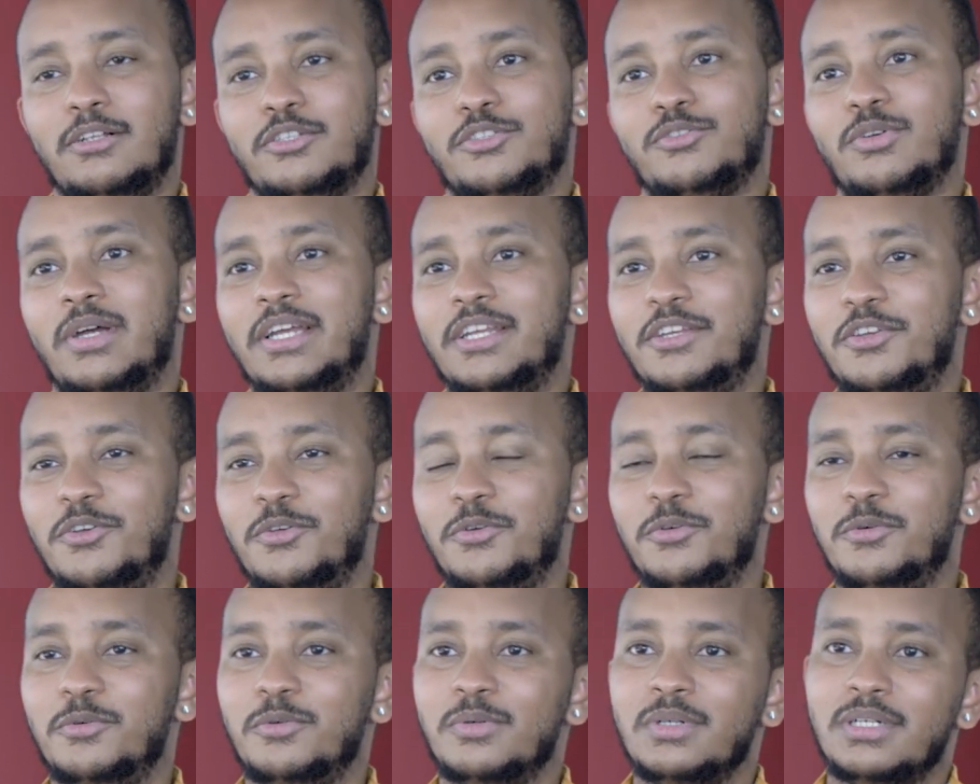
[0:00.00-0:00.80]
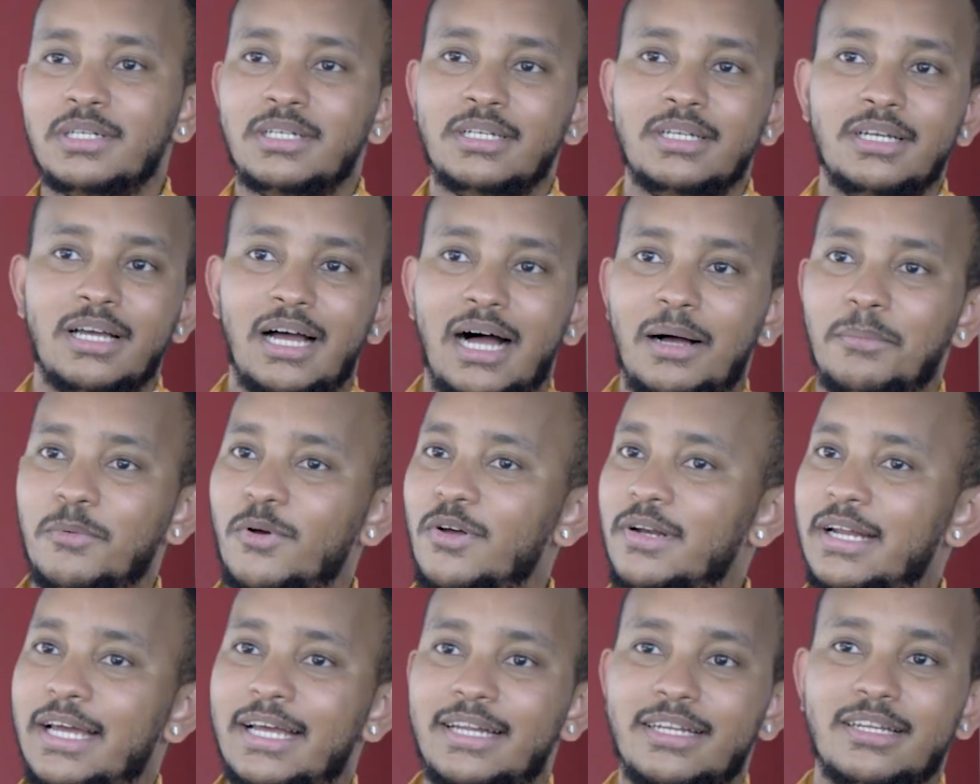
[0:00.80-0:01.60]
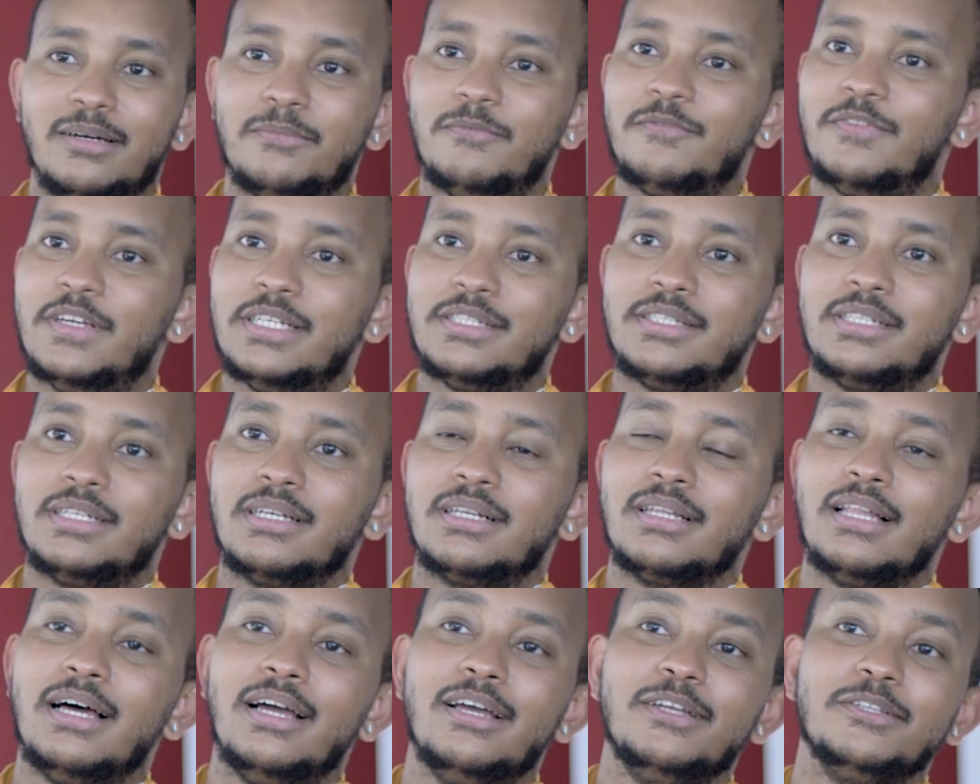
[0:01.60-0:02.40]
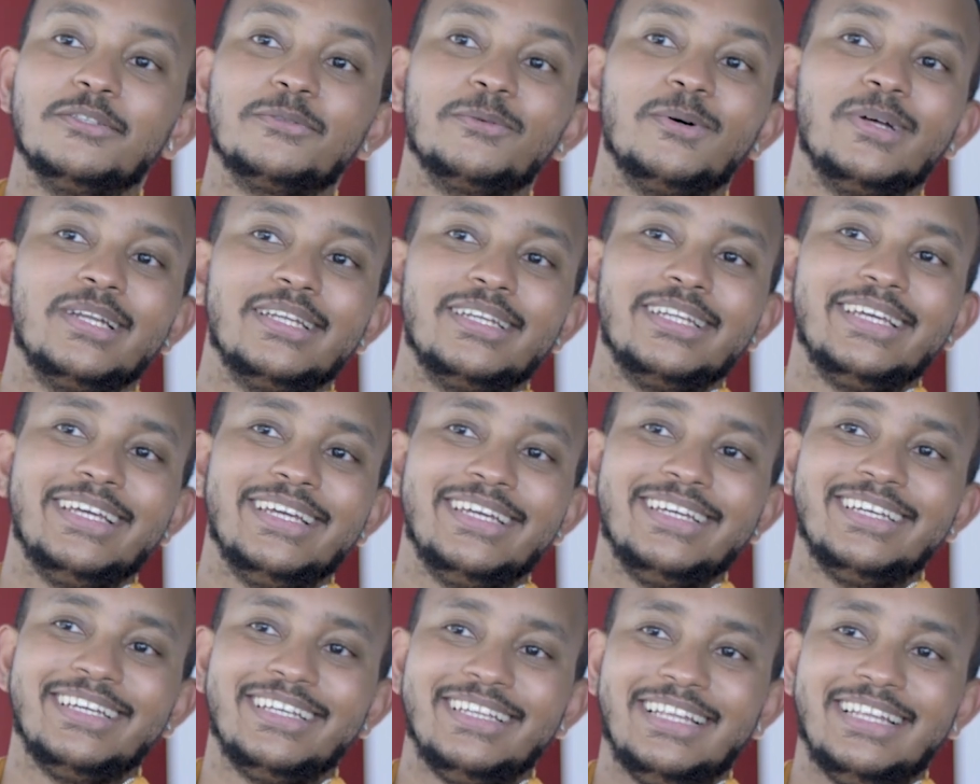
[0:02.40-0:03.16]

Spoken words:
So I knew I'm going to end up facing clients one day.